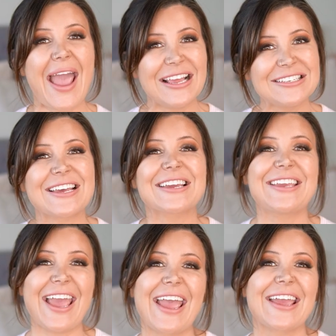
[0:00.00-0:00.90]
And
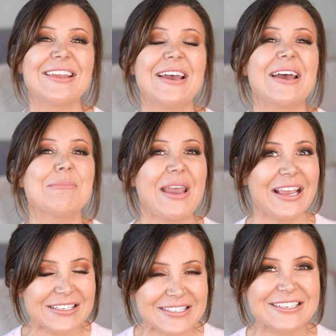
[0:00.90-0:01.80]
again,
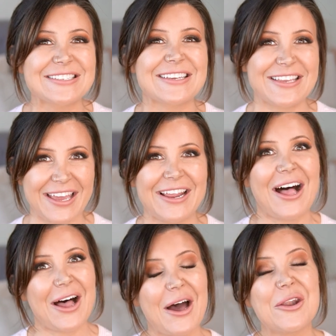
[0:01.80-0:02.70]
penises get
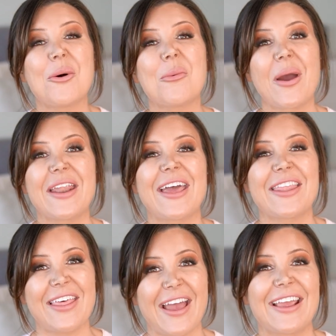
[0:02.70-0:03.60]
hard when
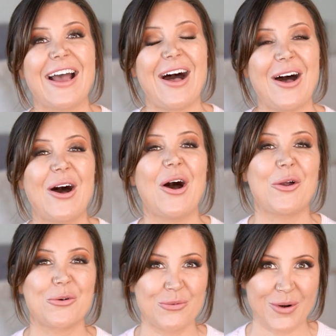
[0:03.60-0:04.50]
they are
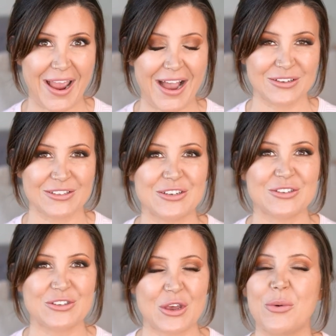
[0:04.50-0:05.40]

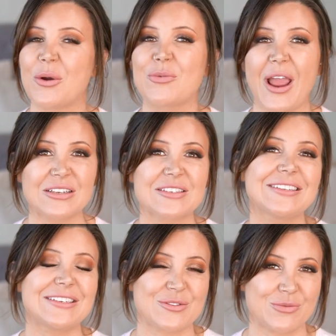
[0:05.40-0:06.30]
aroused. So
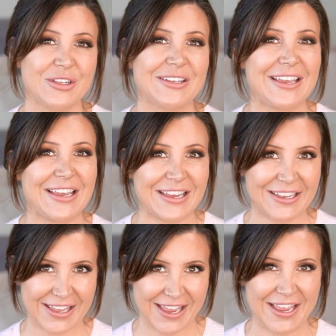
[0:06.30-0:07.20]
arousal is really
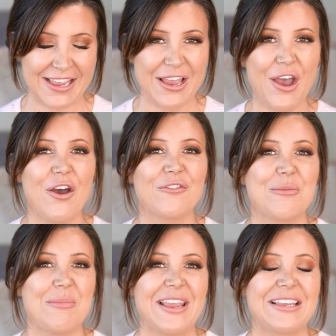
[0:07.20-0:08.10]
key
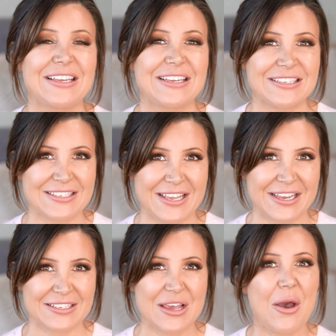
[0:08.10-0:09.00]
for making
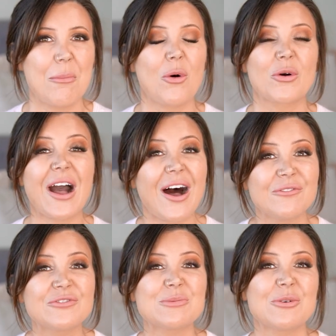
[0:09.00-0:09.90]
sex more
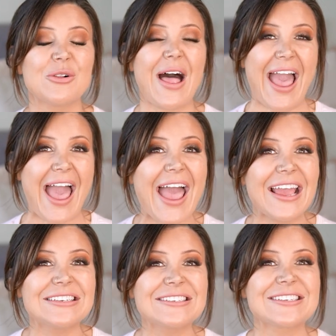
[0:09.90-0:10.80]
comfortable
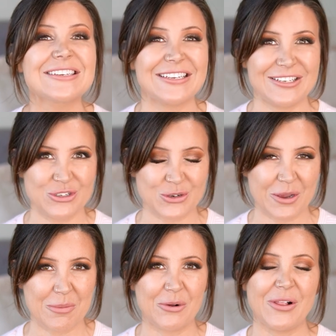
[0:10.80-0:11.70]
and
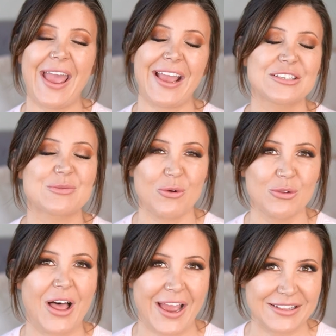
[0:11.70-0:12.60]
enjoyable and
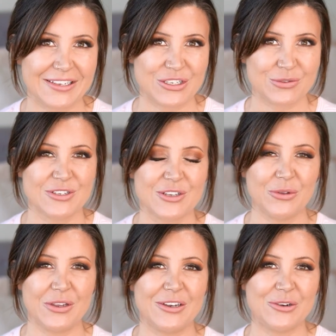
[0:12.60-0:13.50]
more likely to
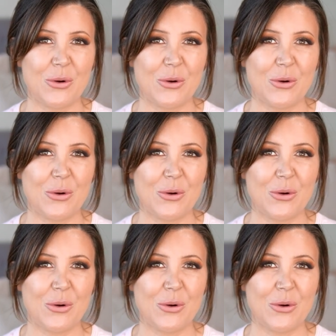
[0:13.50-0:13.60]
result in an